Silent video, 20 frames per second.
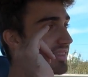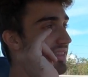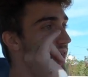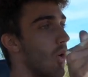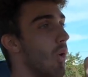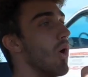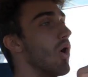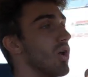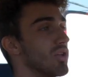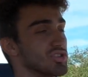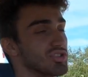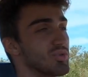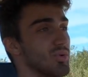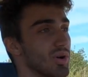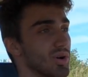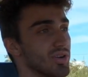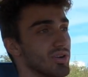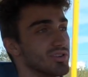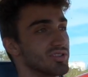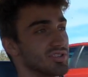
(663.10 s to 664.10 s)
the oil
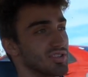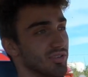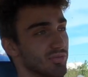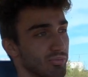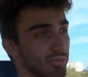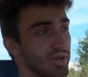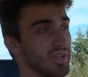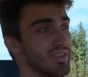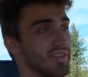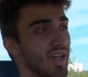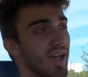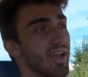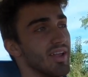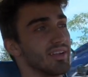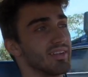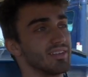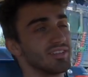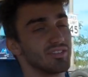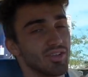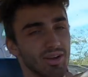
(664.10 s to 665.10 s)
squirters
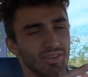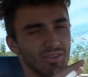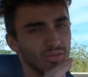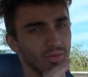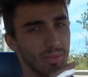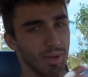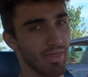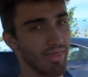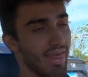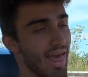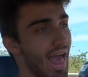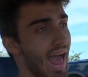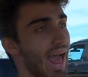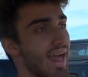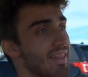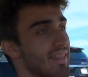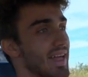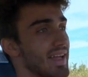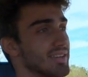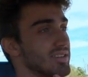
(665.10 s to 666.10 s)
retightened, so I don't have to worry about
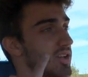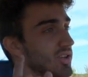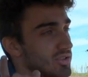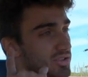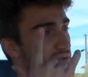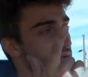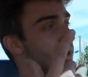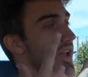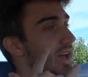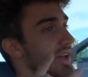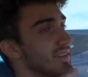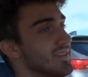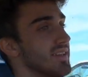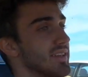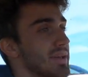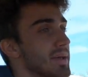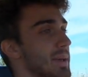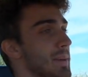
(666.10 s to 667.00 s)
that. That's also nice.